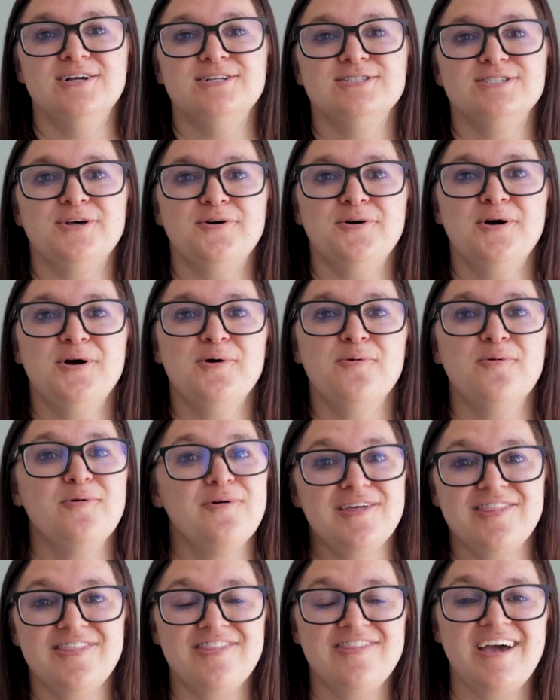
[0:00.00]
So
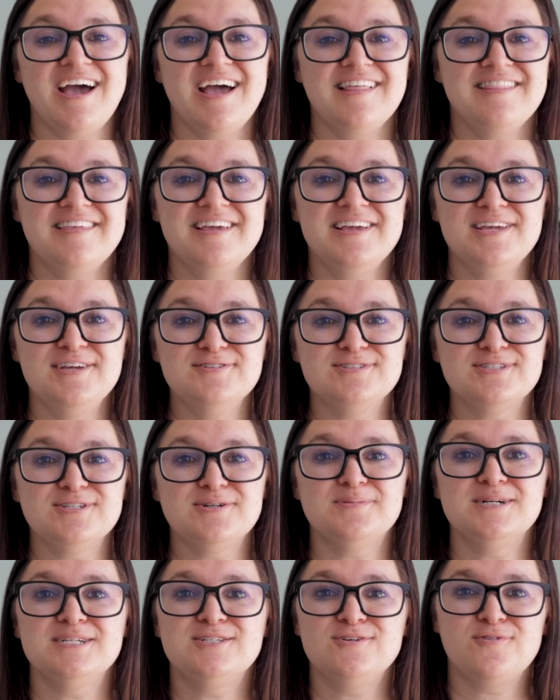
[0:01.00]
with that, thank you
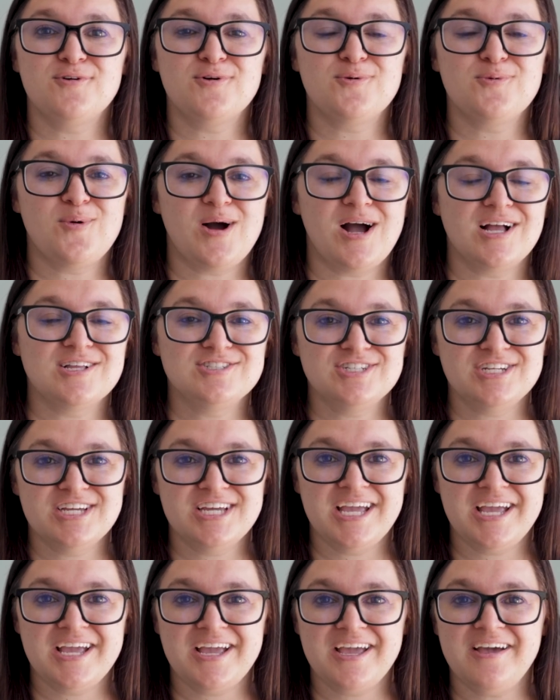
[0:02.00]
so much for
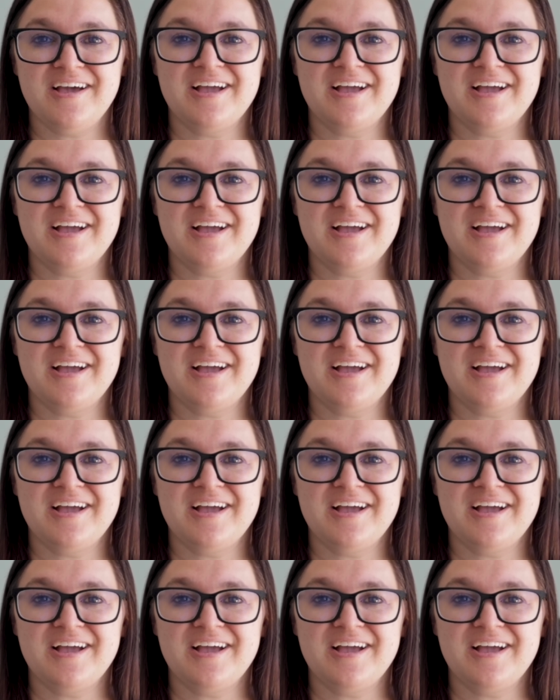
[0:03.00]
watching.